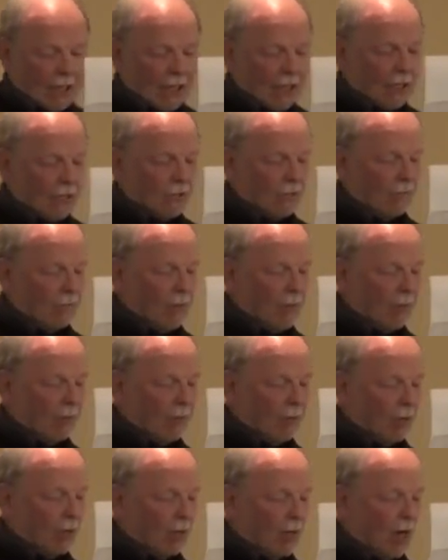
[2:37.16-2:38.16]
is a
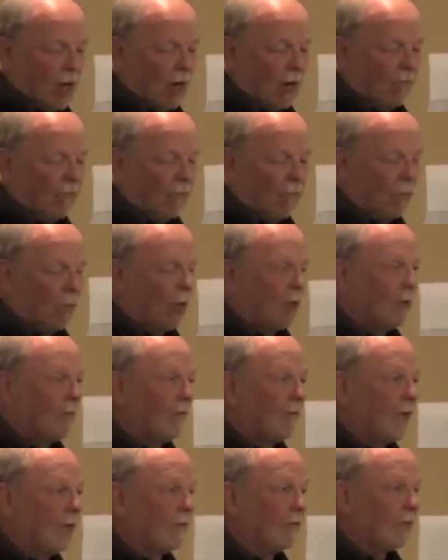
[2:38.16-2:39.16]
member of one
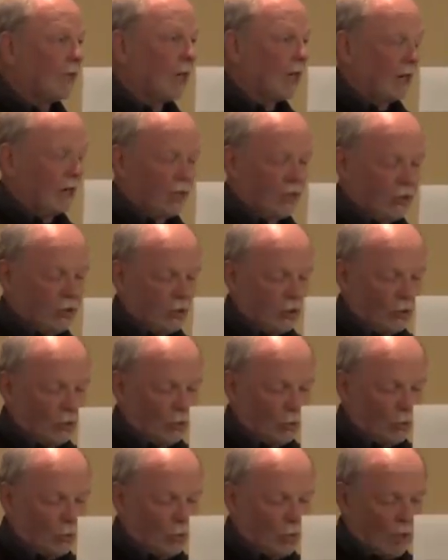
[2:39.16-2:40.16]
of Navsari's
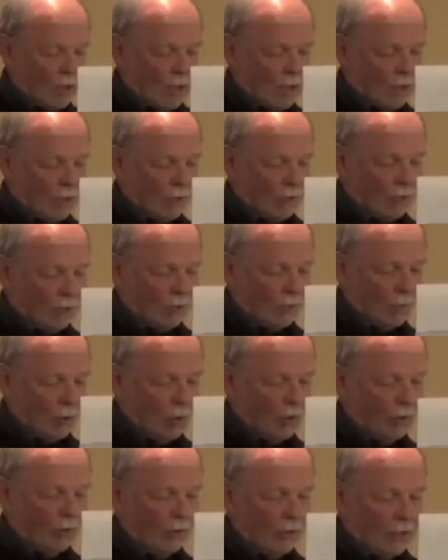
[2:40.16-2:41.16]
2
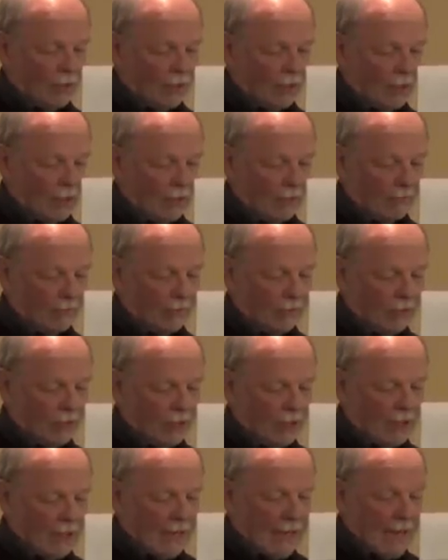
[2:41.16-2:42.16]
Rotary clubs
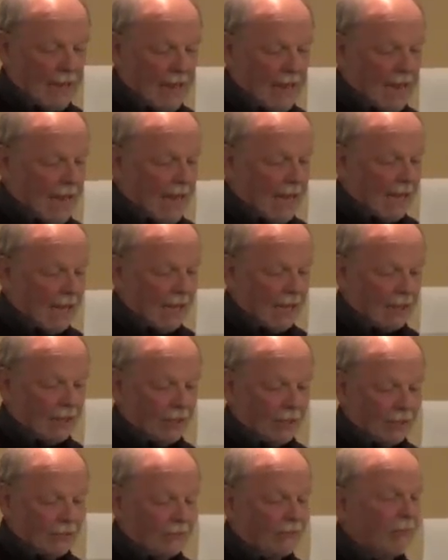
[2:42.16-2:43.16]
and
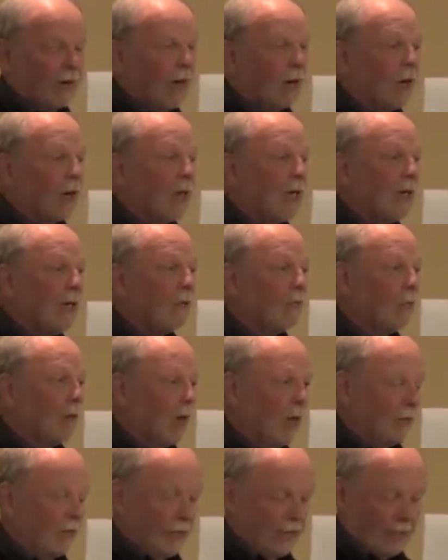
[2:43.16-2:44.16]
is very
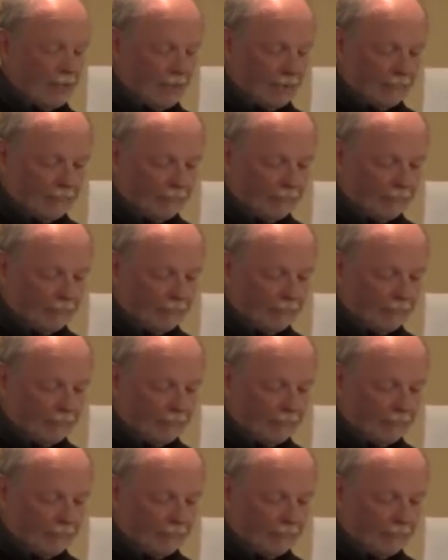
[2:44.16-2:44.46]
wealthy,